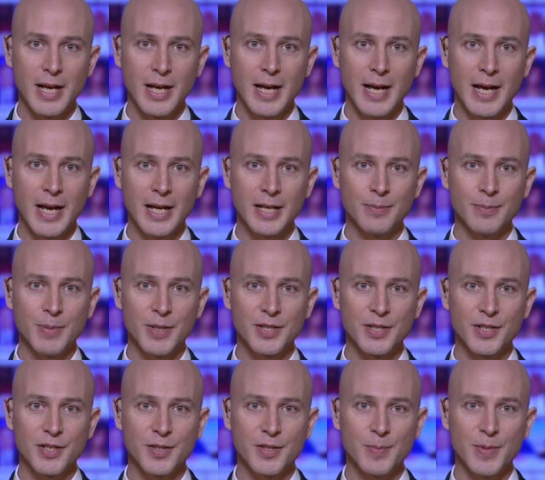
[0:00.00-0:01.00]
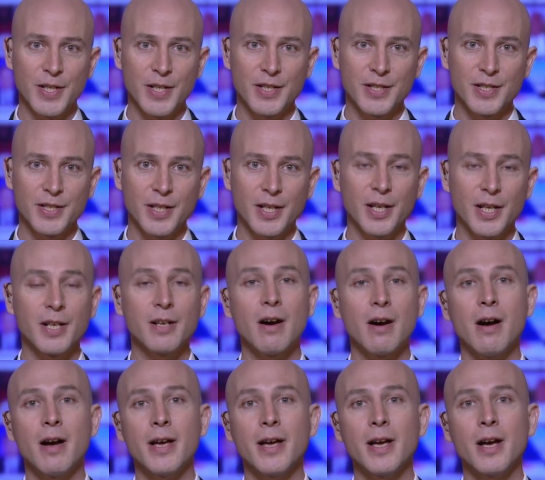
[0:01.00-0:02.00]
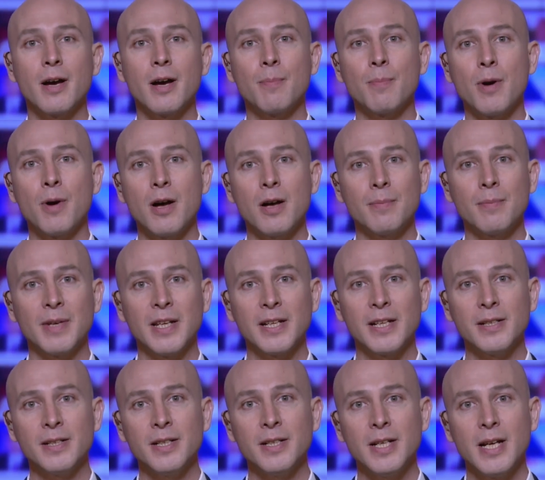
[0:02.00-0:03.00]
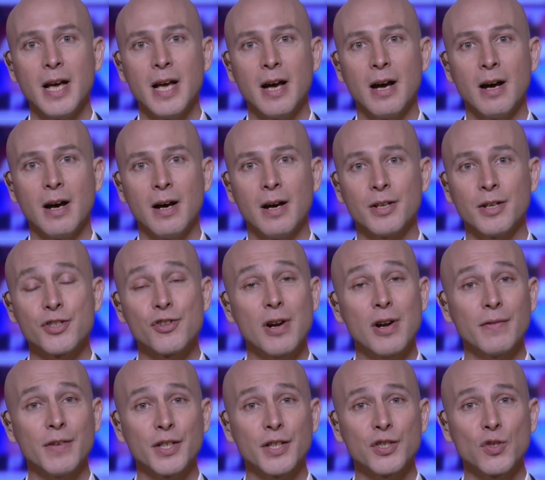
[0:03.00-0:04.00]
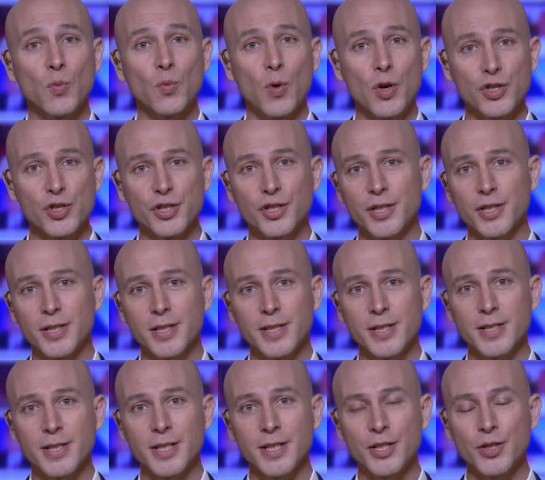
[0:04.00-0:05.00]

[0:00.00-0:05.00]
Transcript: and Business Minister Guy Parmelin are traveling to Washington, D.C.